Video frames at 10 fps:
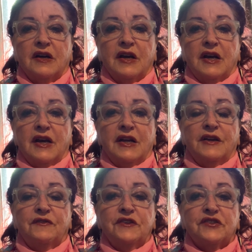And
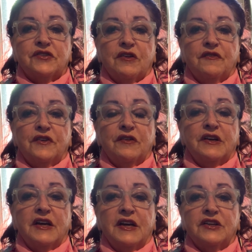if you start
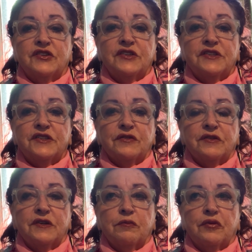feeling anxious or
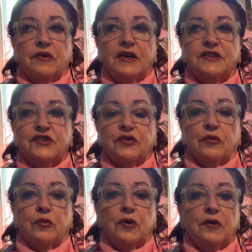depressed or
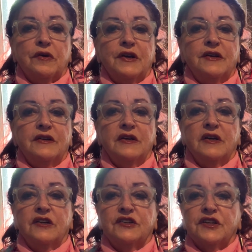worried,
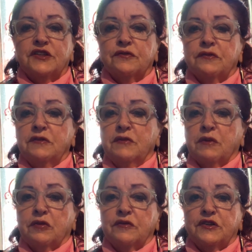just
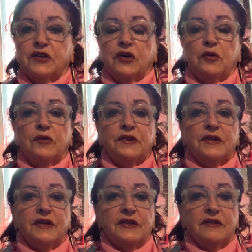remember to go
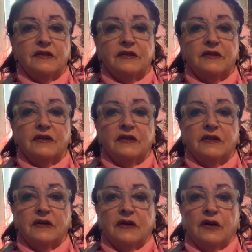within,
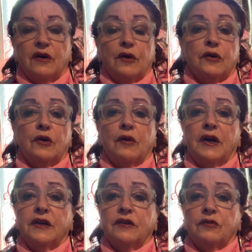or go out
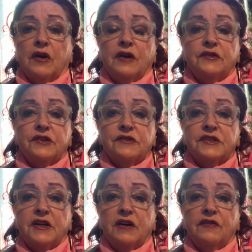and ground
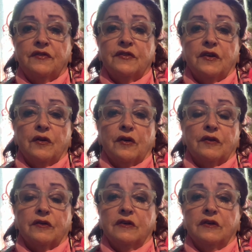yourself, or